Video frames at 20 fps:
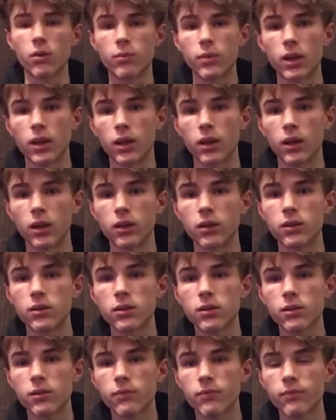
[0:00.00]
and
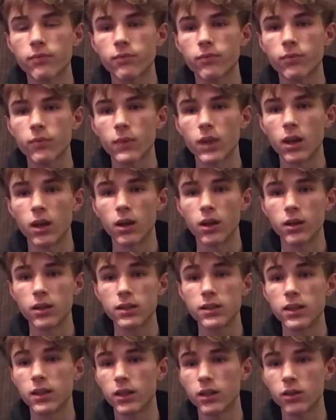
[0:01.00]

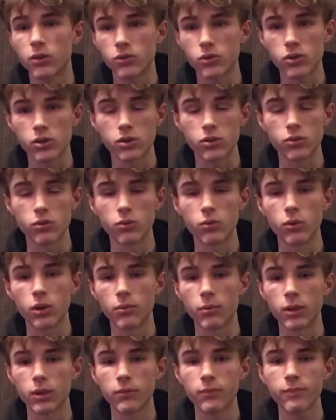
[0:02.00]
Dick kills the two
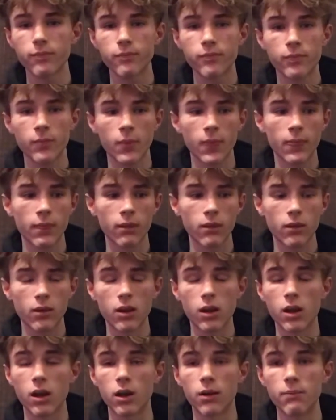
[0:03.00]
women,
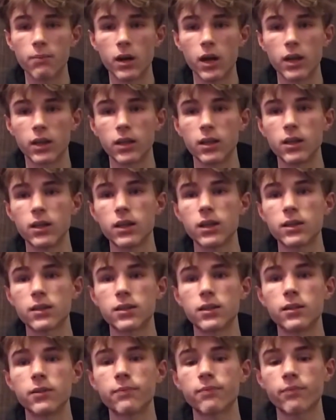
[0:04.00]
Bonnie and Nancy.
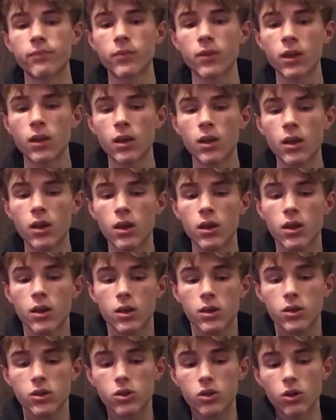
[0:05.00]

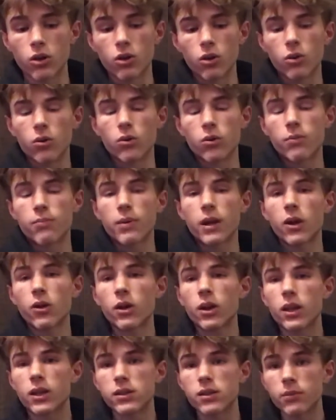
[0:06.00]
So Perry
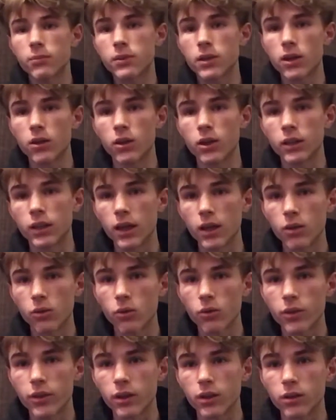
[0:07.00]
ends up telling that whole
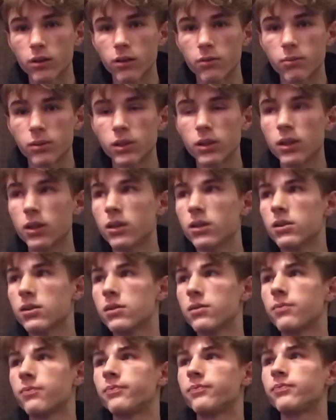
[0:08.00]
thing to the police,
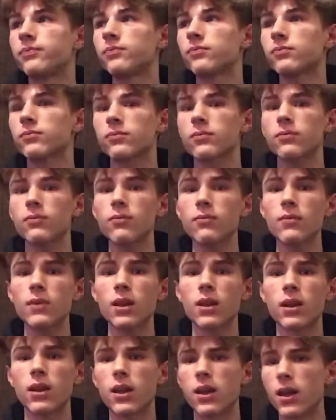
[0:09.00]

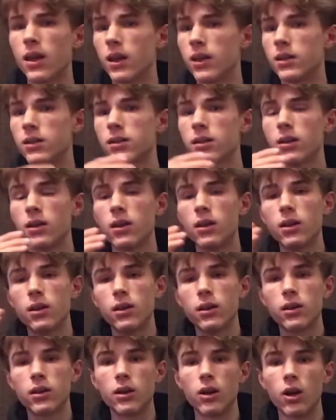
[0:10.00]
and
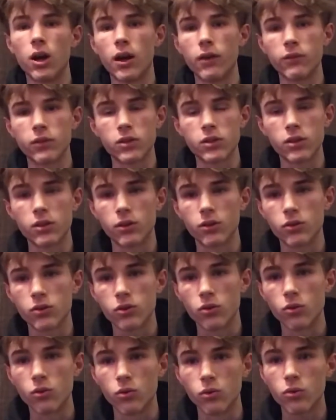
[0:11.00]
obviously there's the
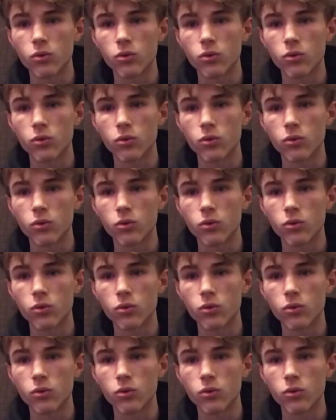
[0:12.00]
whole